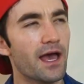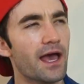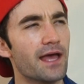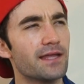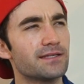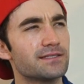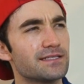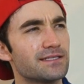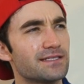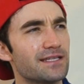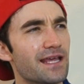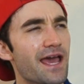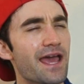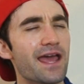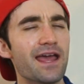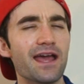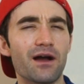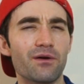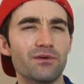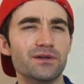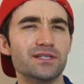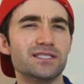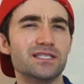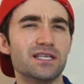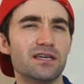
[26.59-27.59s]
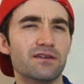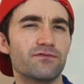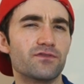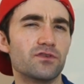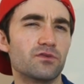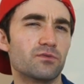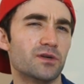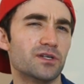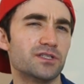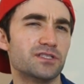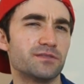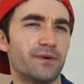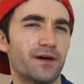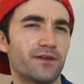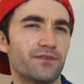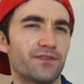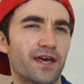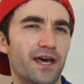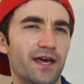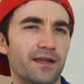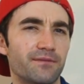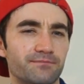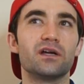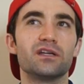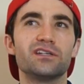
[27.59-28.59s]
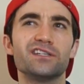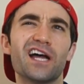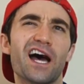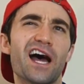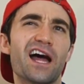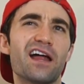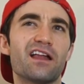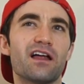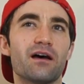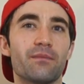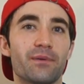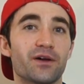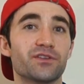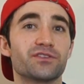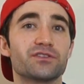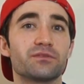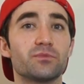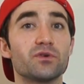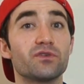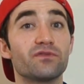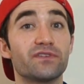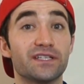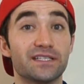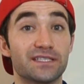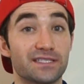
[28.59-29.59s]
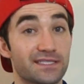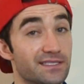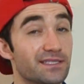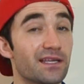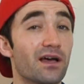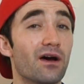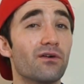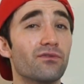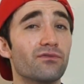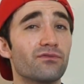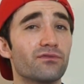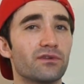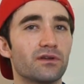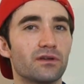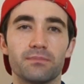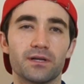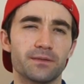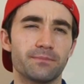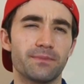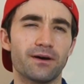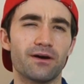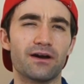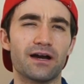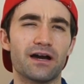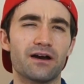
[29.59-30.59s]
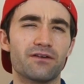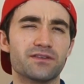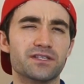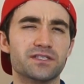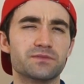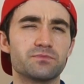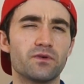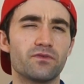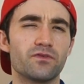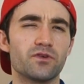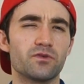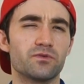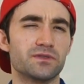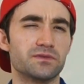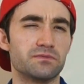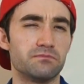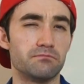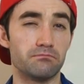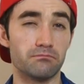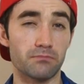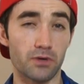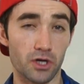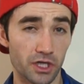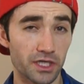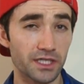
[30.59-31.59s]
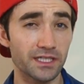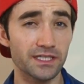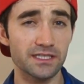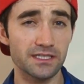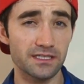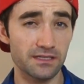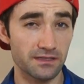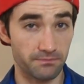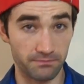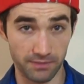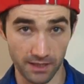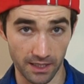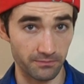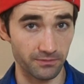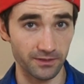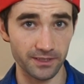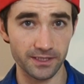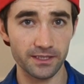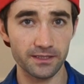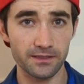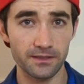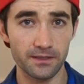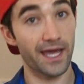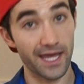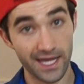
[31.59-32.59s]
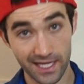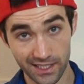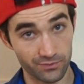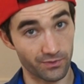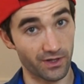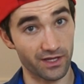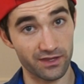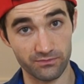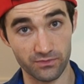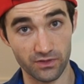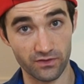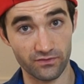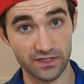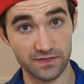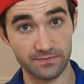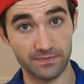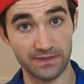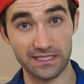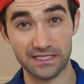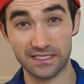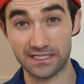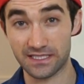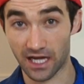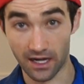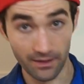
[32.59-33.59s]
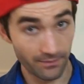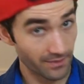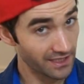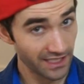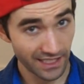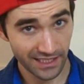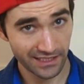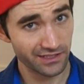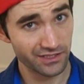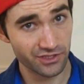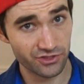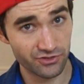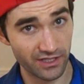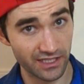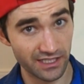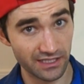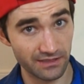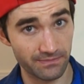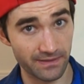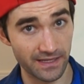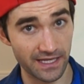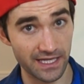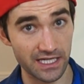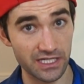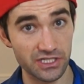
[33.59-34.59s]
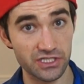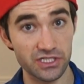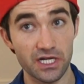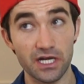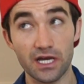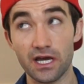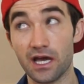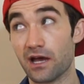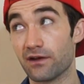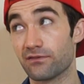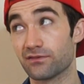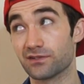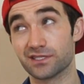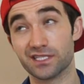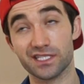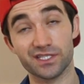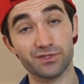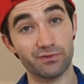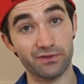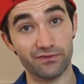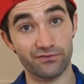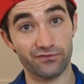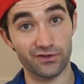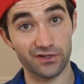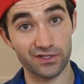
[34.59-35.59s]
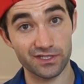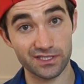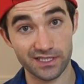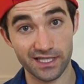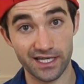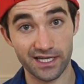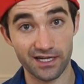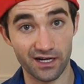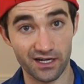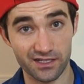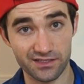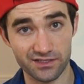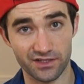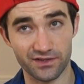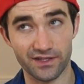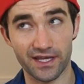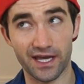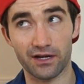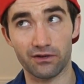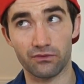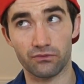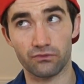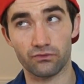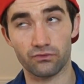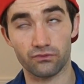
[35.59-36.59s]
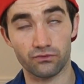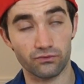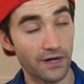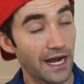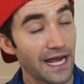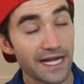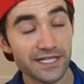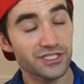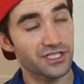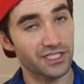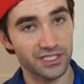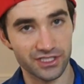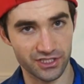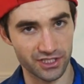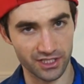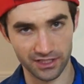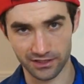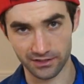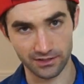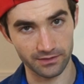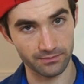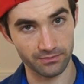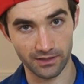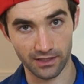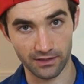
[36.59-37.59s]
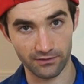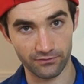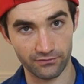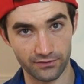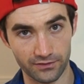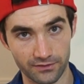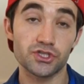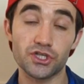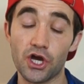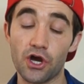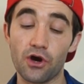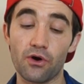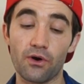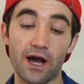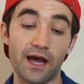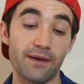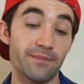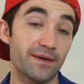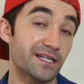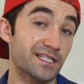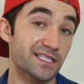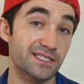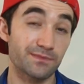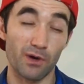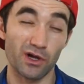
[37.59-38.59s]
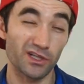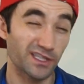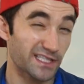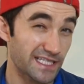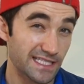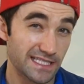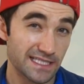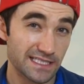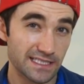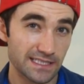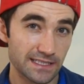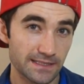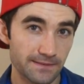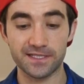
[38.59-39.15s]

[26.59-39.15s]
And today, I want to say a few words about that. Not about the movie itself, but about how this movie was marketed to the public, and why the movie's been dominating the trending page ever since we first laid eyes on that ratchet Jigglypuff. So I made a small list.